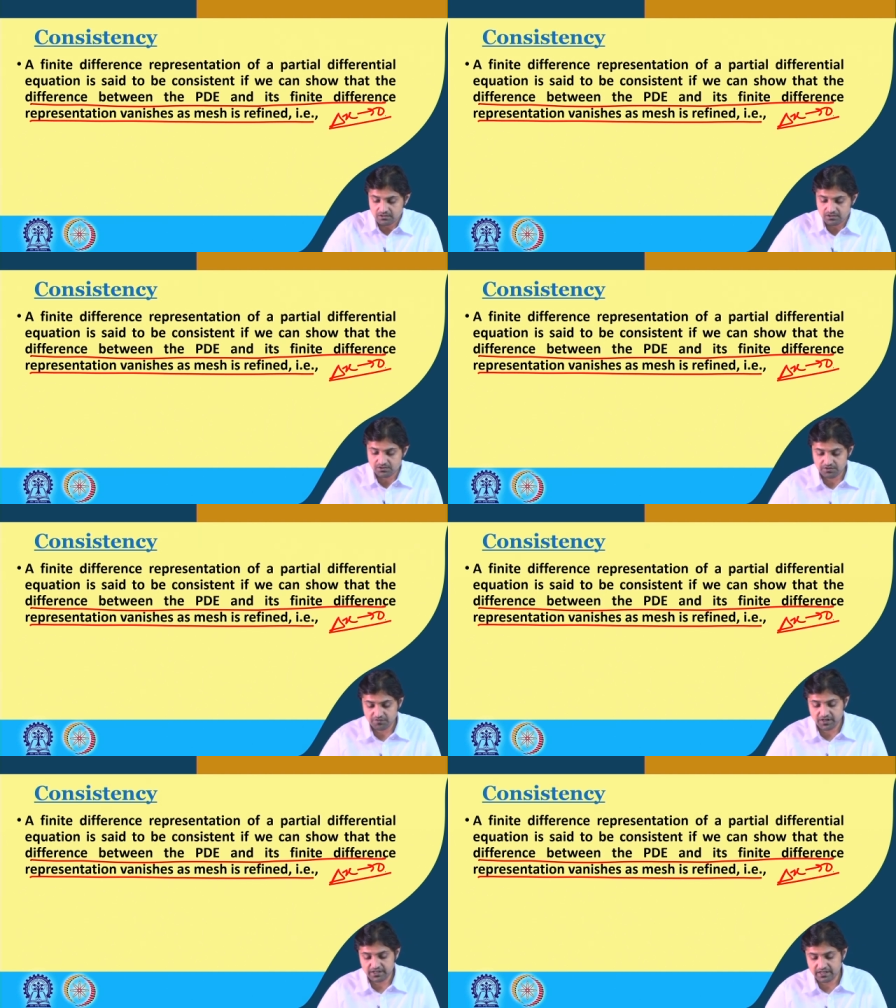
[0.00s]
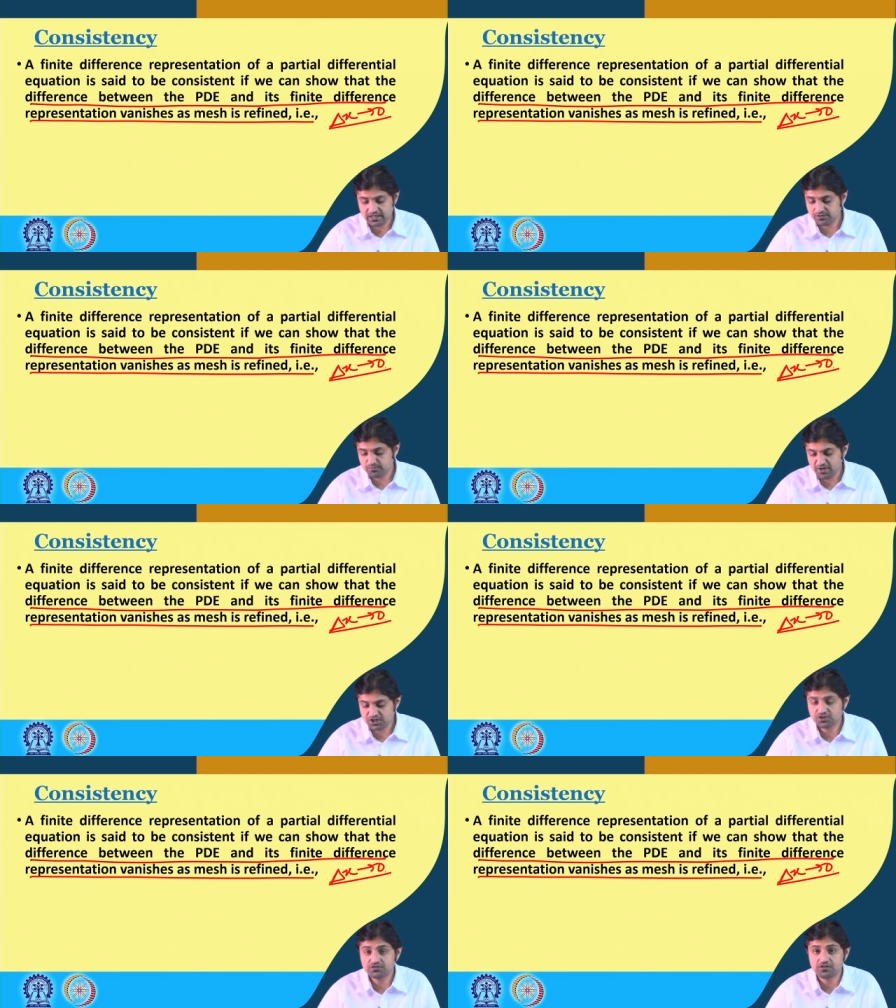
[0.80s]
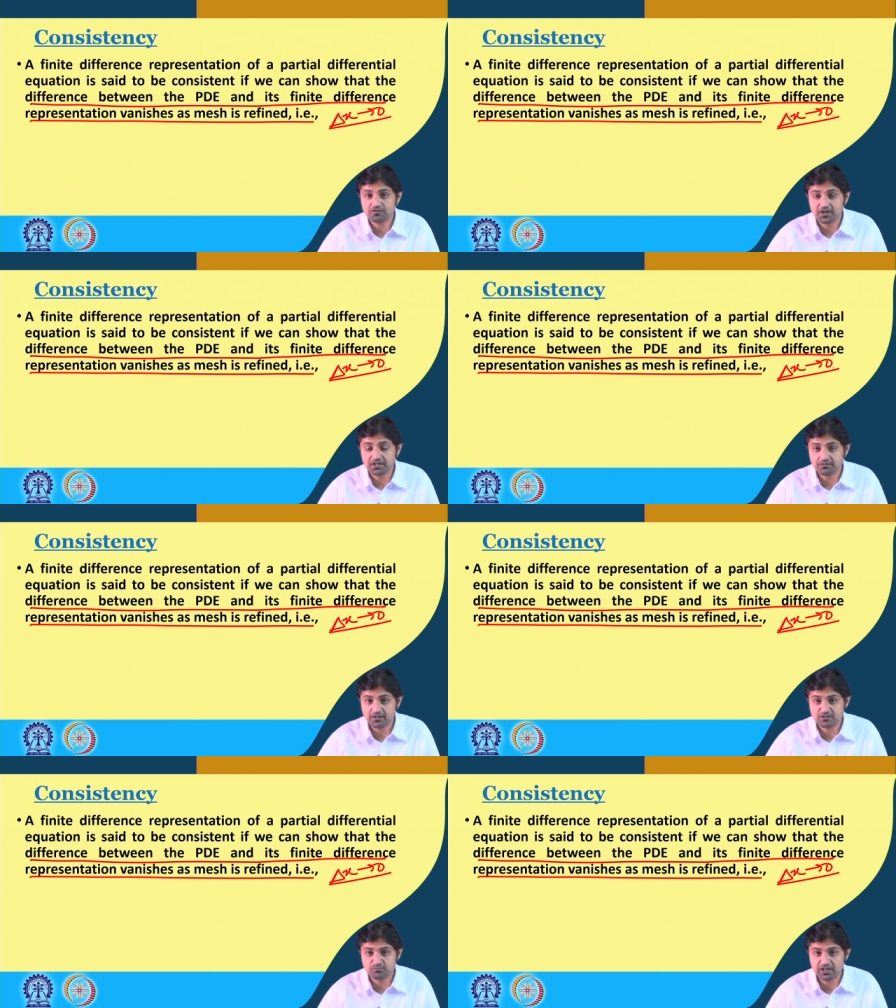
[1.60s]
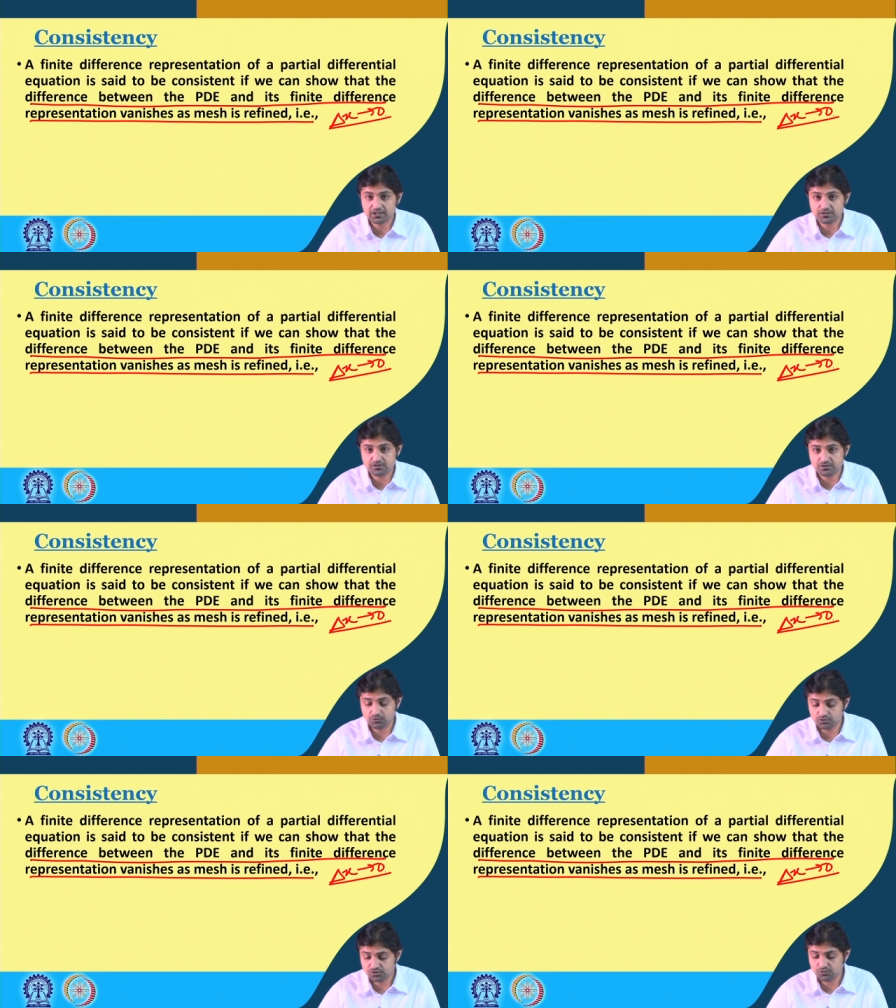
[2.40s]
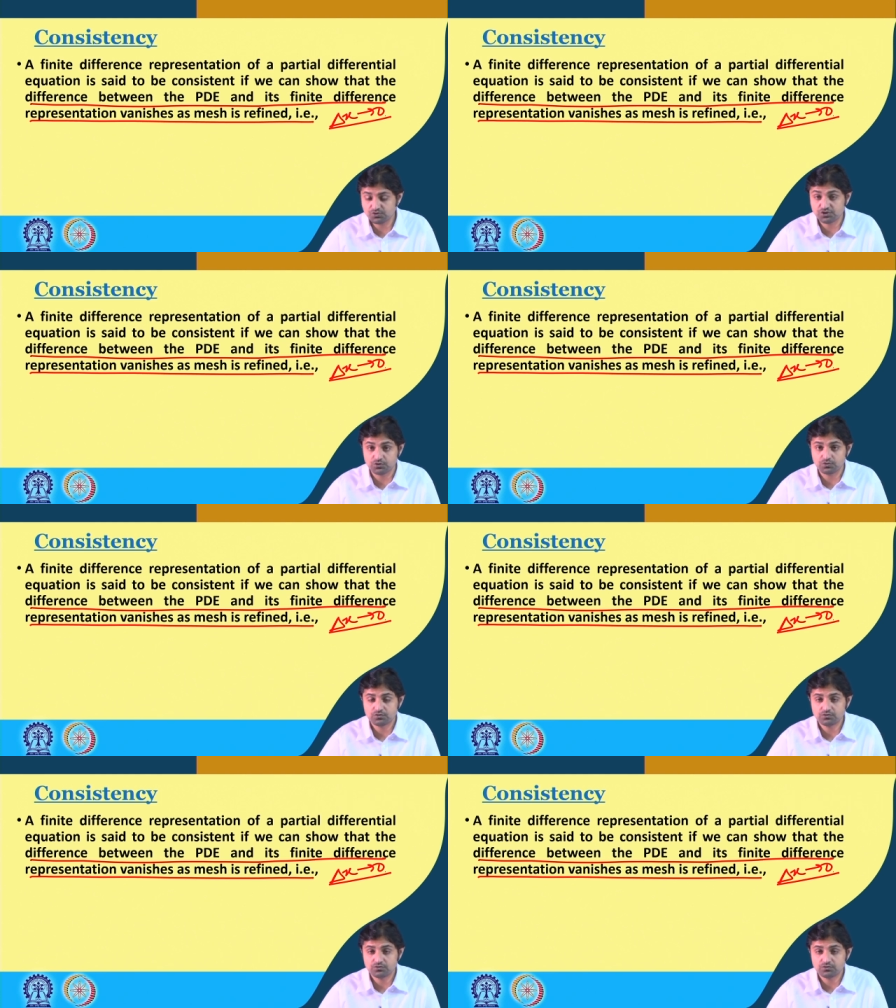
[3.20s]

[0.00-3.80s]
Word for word: is refined as mesh is refined as mesh goes to 0